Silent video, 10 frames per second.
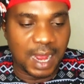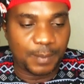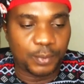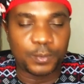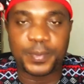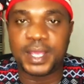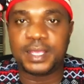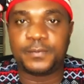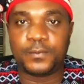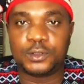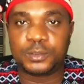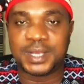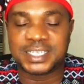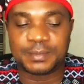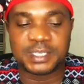Apple Pay if you want to
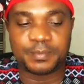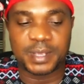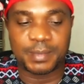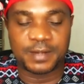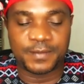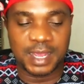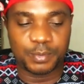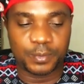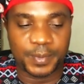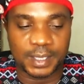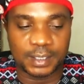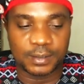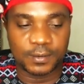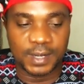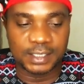be accepting payment via Apple Pay.
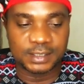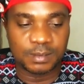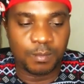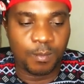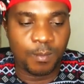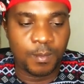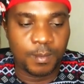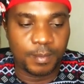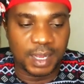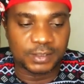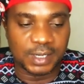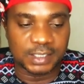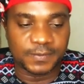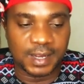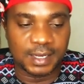All right, bank
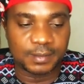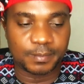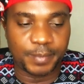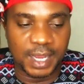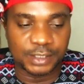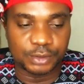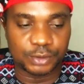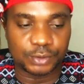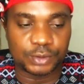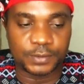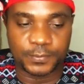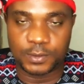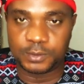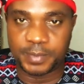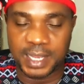transfer, PayAttitude if
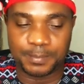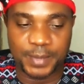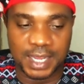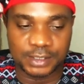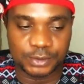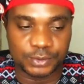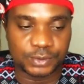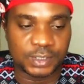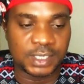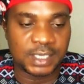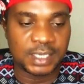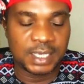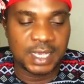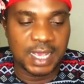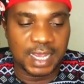you want pay, PayAttitude.
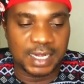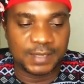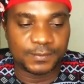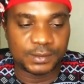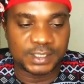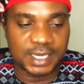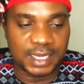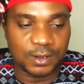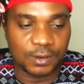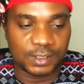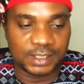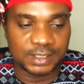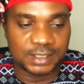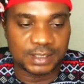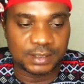I can even check all
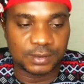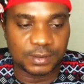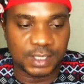this.